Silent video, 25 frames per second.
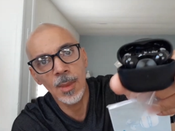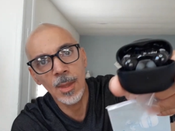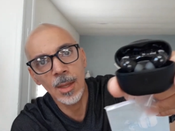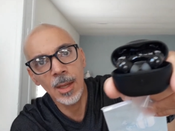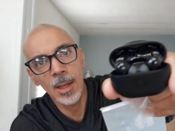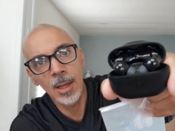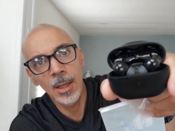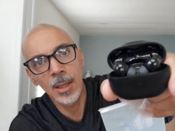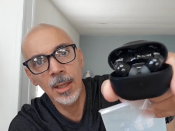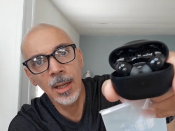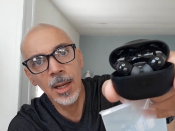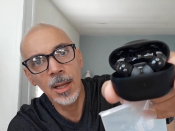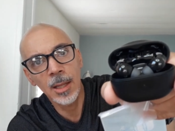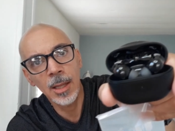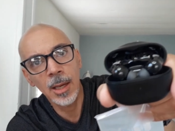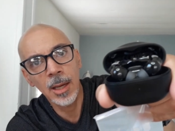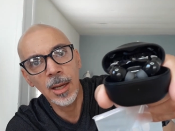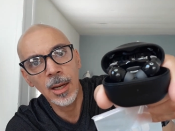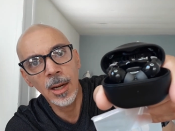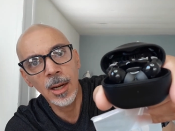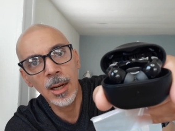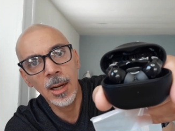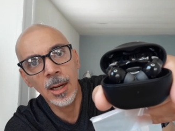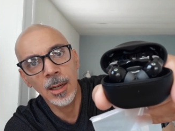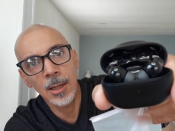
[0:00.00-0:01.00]
And there they
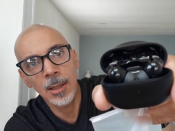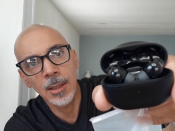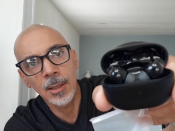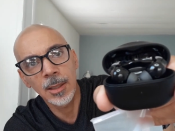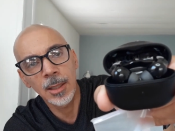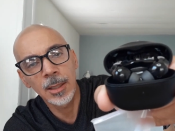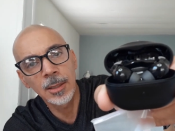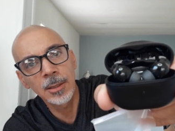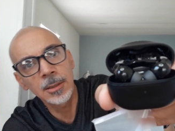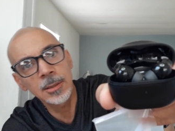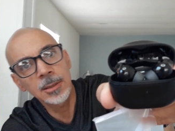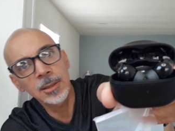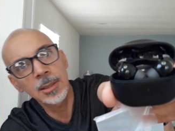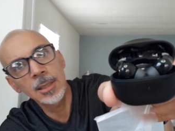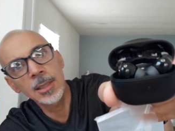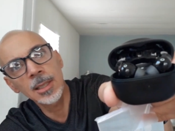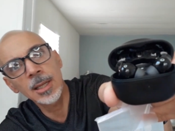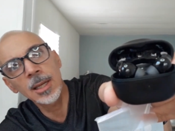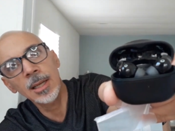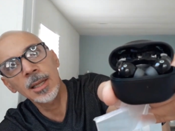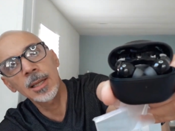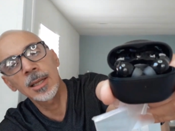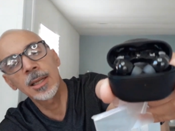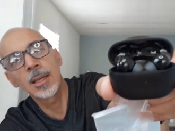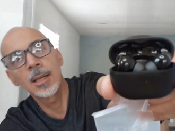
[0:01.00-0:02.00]
are. Can you see that?